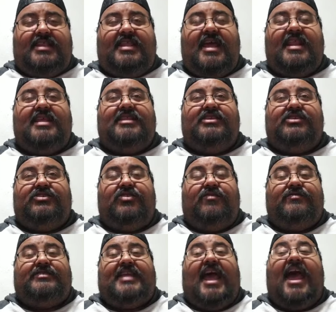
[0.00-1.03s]
that it
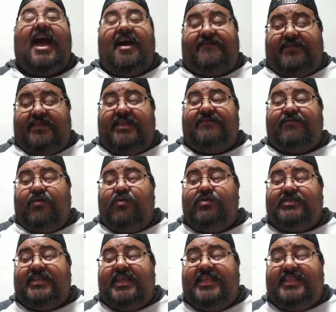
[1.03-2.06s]
deserves to have. And of
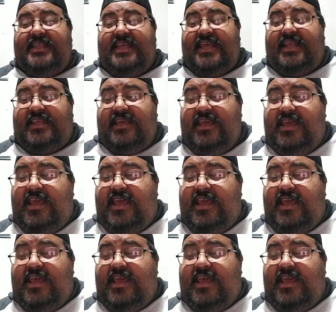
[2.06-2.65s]
course it did.